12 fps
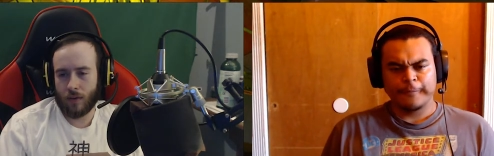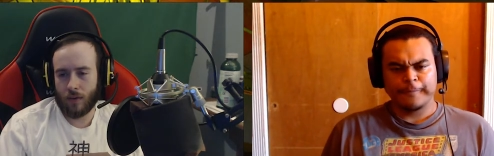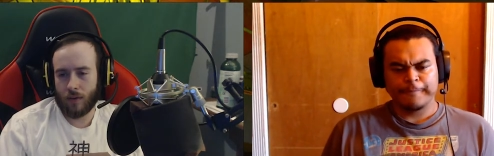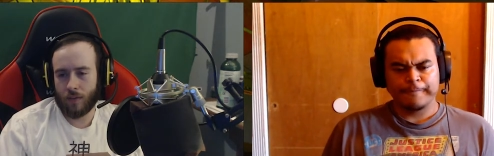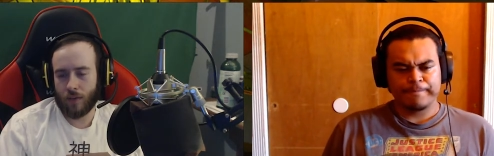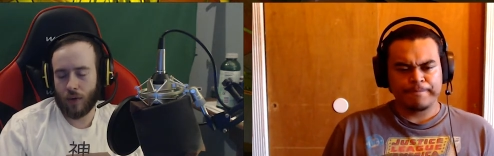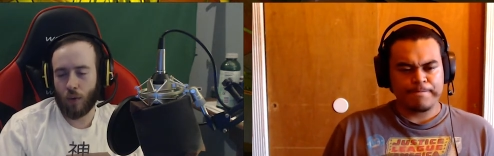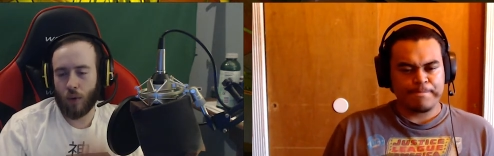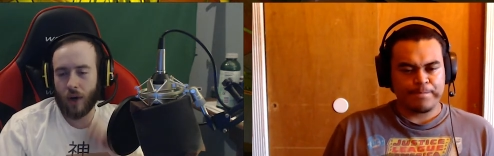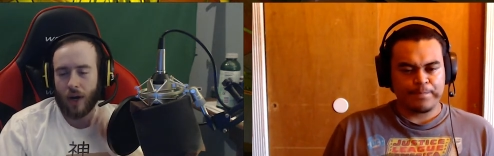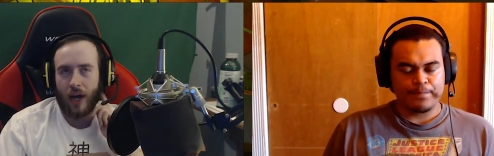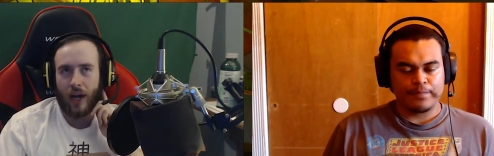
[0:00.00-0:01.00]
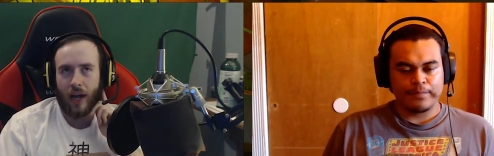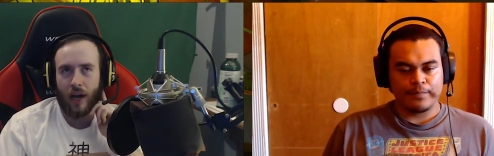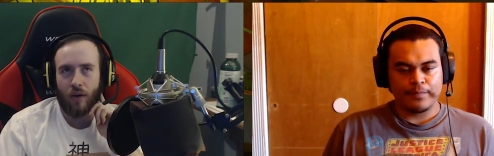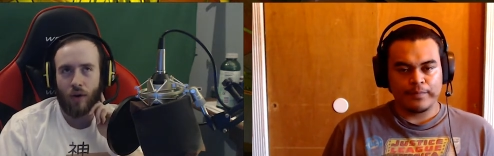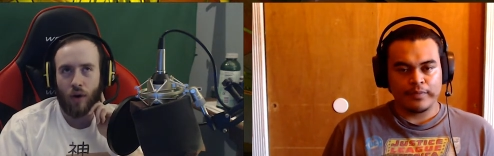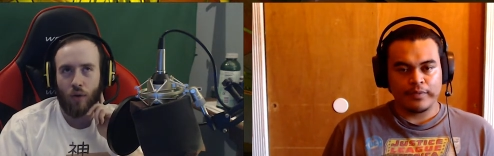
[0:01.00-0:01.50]
Speaker 1: So one high
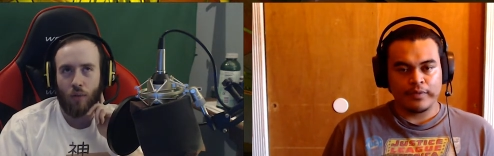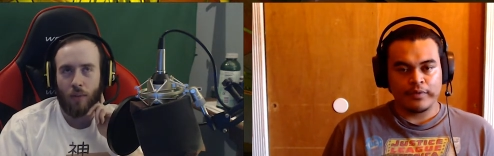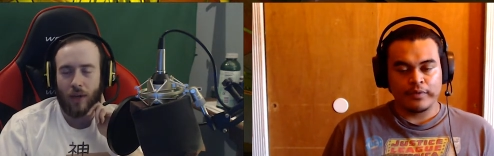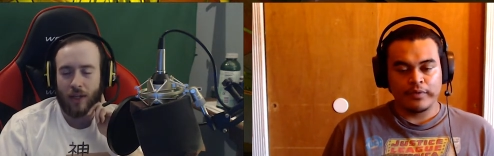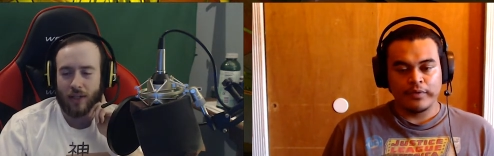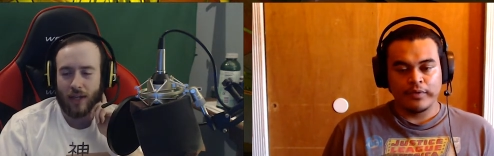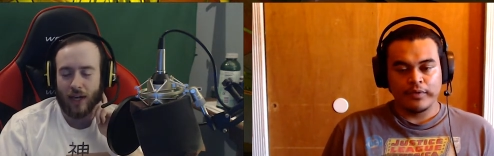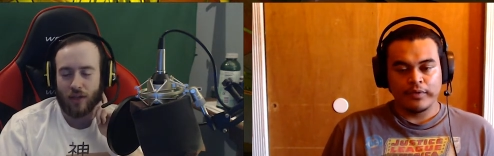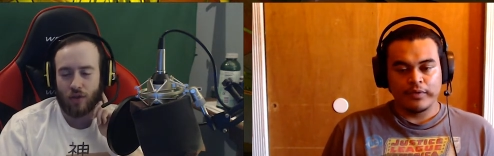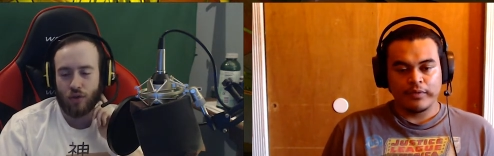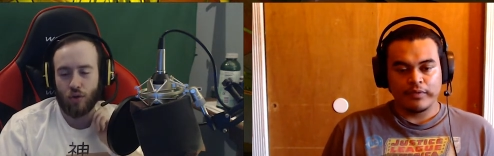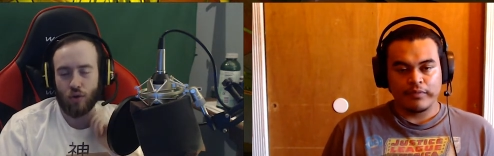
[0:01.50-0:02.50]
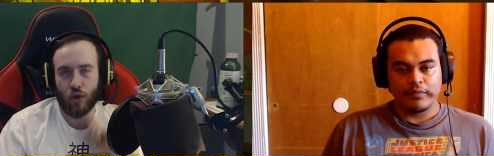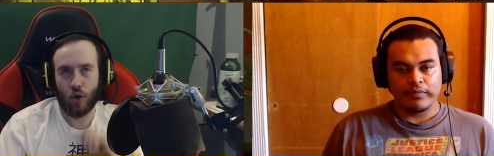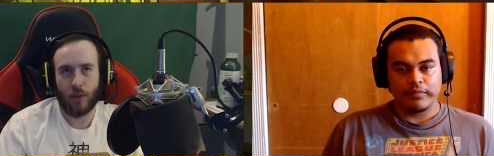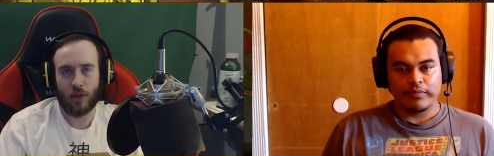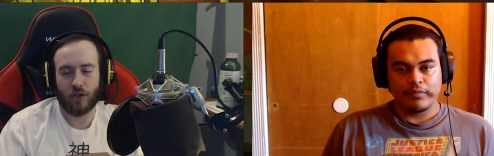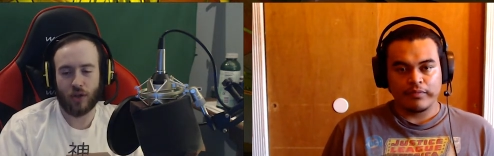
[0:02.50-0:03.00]
arrow means yes, two low
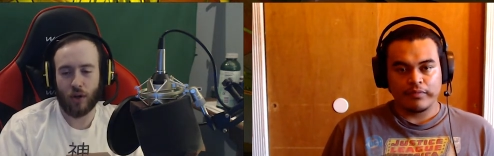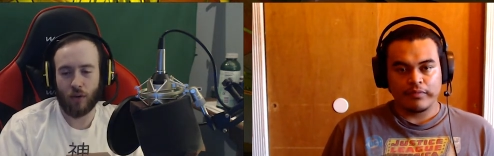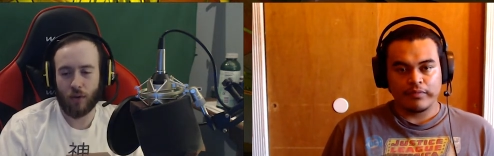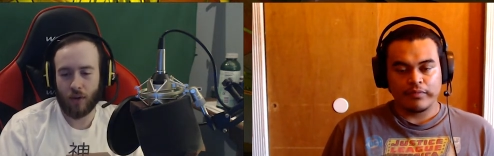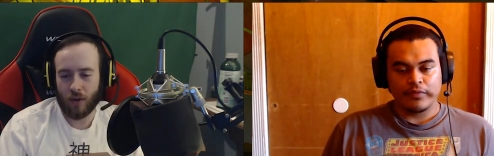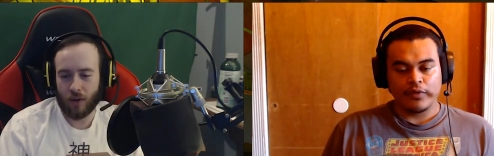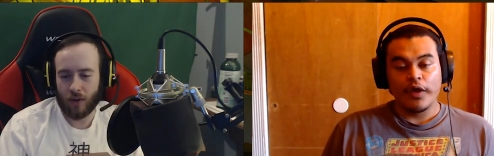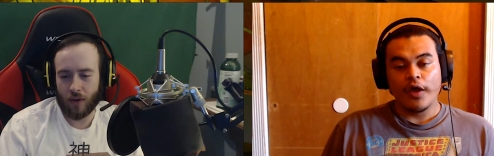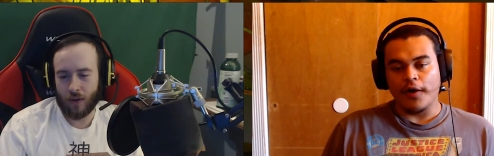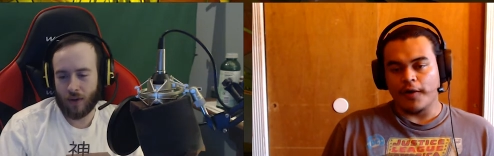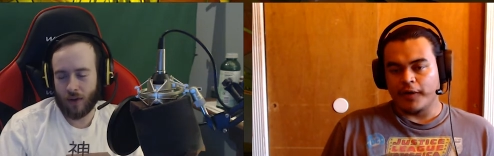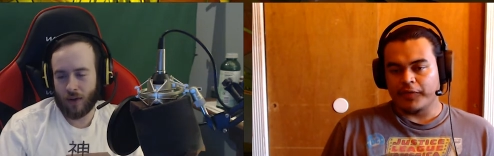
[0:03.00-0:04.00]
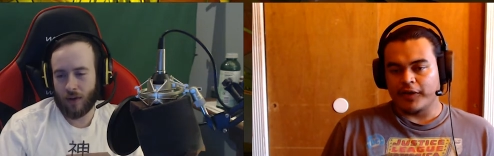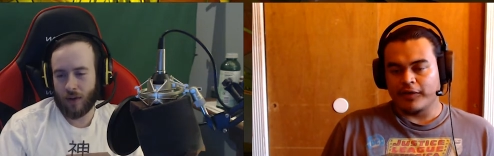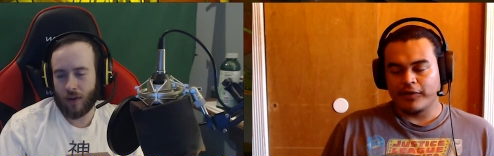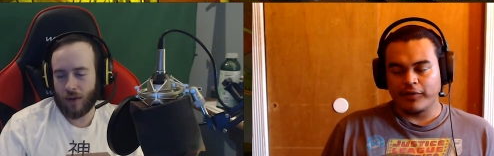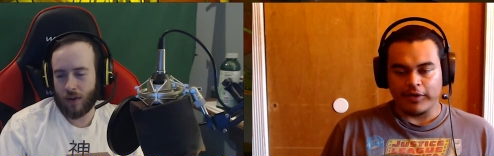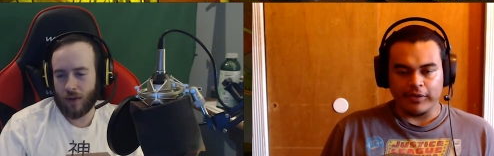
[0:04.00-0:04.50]
means no. Oh, that, oh
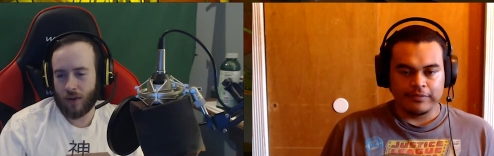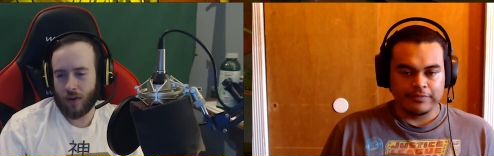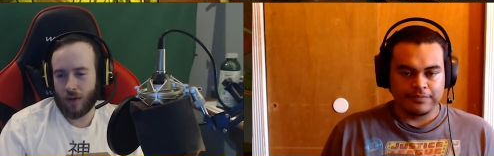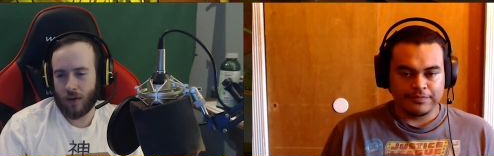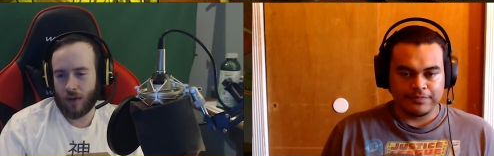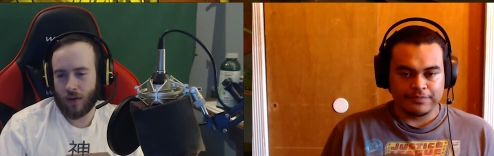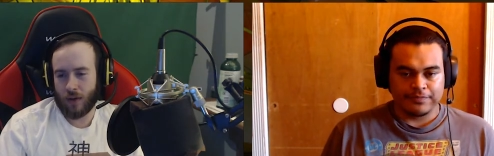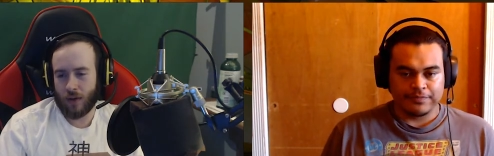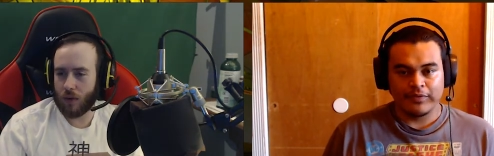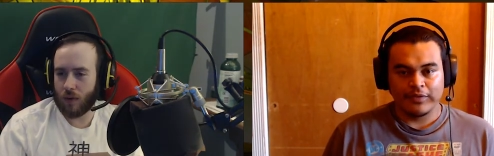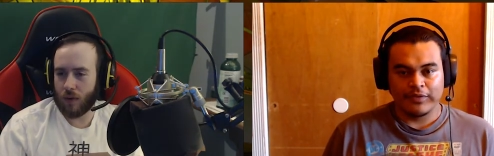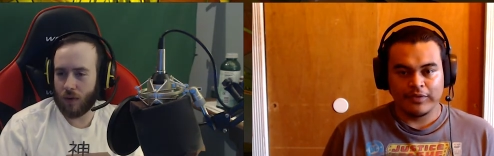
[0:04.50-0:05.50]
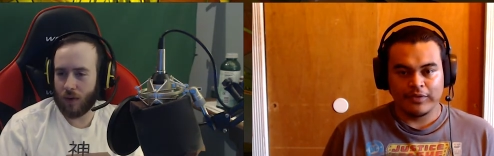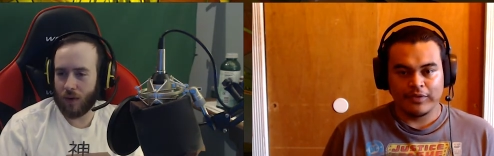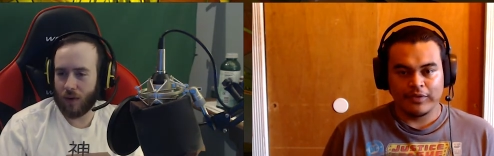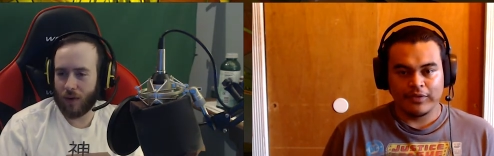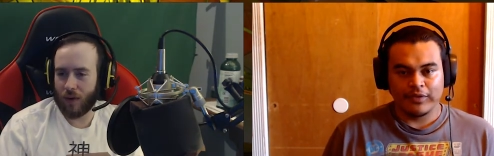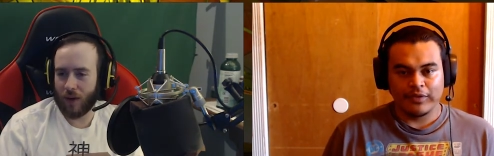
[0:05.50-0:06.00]
Speaker 2: okay.
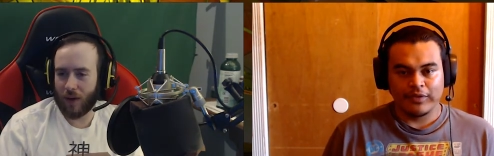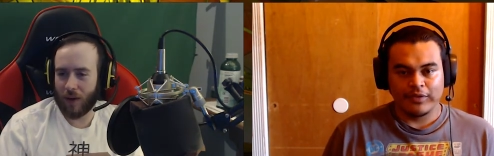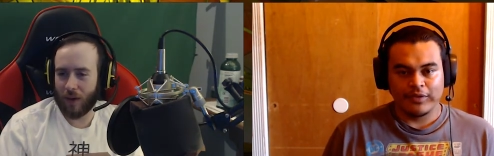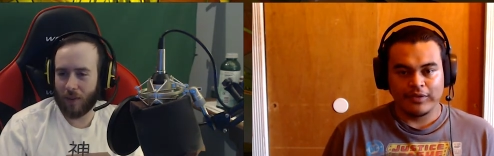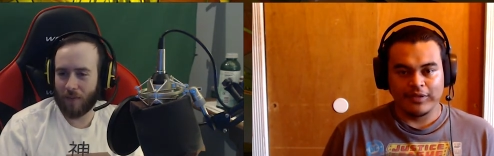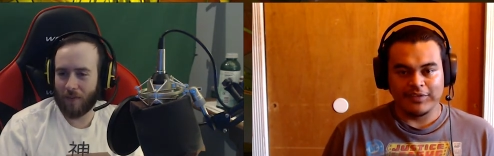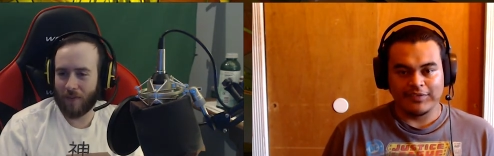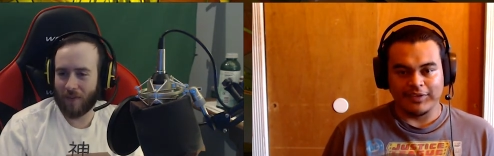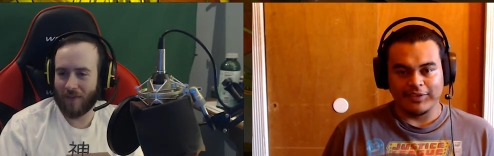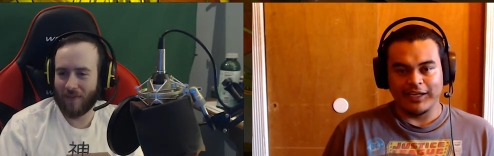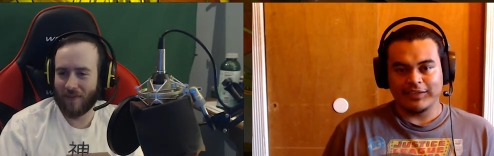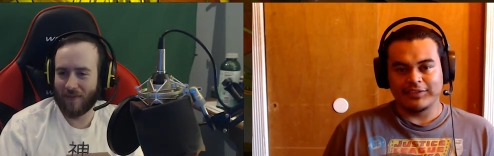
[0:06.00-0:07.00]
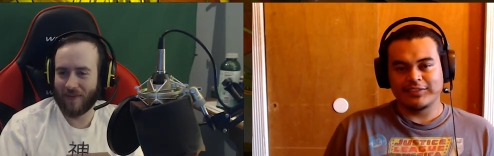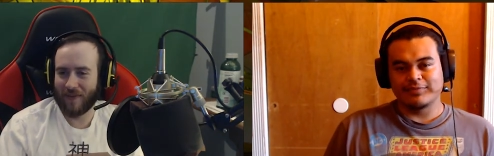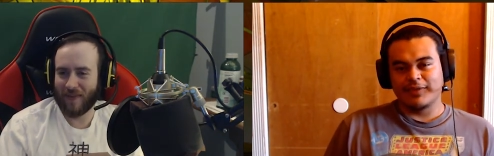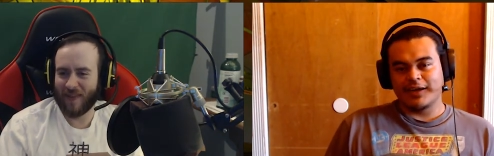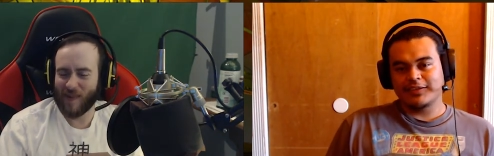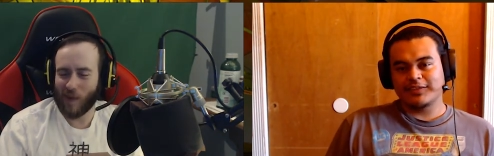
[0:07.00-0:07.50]
Speaker 1: Uh, um,
Speaker 2: it's the Loch Ness
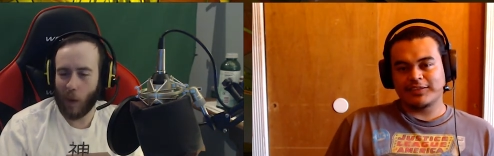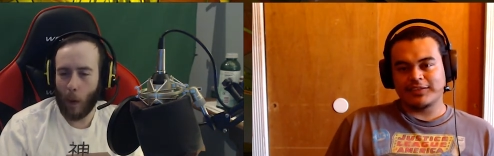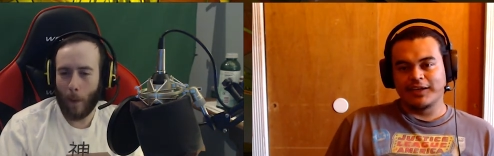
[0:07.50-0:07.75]
Monster!